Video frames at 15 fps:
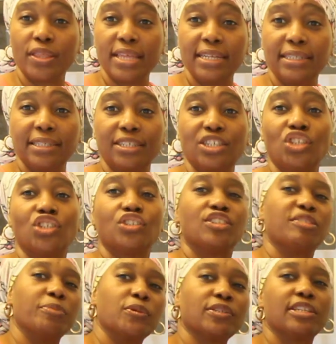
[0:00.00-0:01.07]
Authentic Dishes
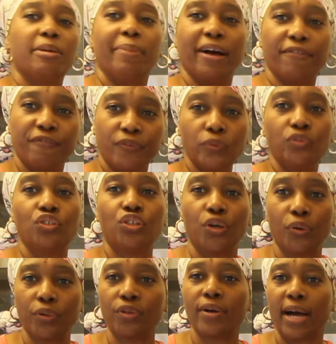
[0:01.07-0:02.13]
is mostly about food. You
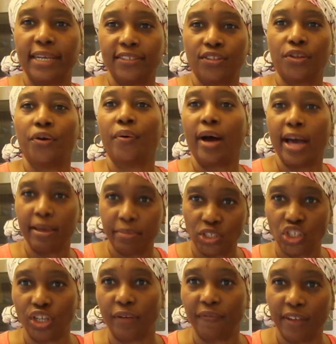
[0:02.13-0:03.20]
know, you guys know I'm a
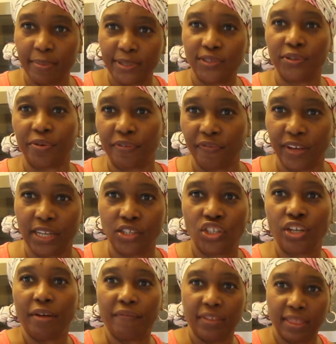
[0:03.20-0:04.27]
chef. I'm a certified
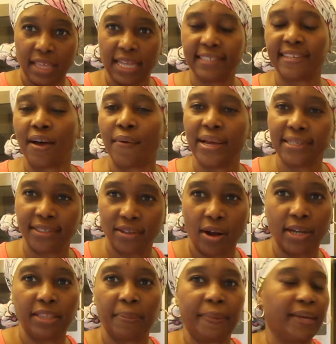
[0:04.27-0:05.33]
chef, and that's how I
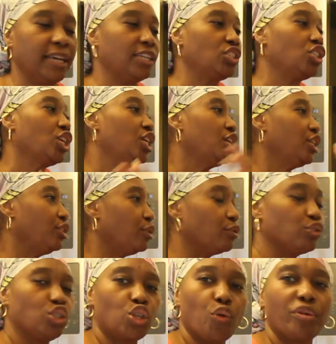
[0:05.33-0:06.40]
started the page, you
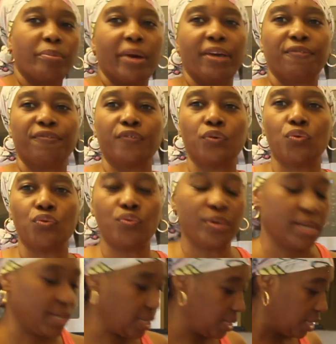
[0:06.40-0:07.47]
know, showing my
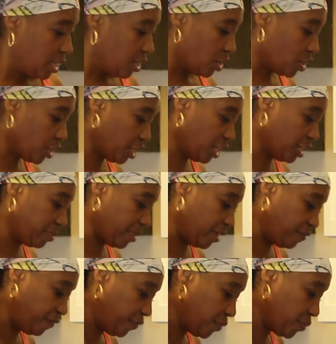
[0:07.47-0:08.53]
food and cooking my
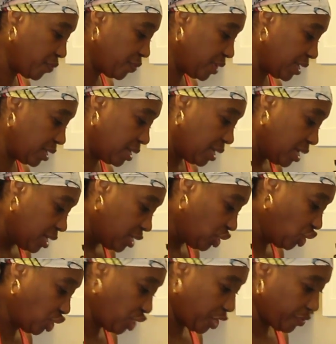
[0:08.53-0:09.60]
food and
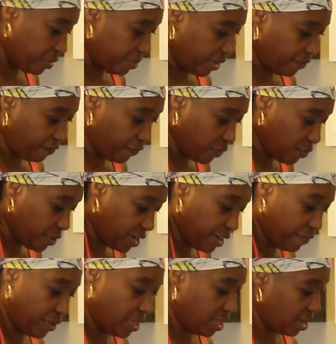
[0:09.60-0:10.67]
sharing my food and
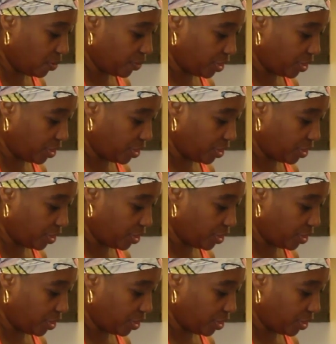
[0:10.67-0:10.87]
everything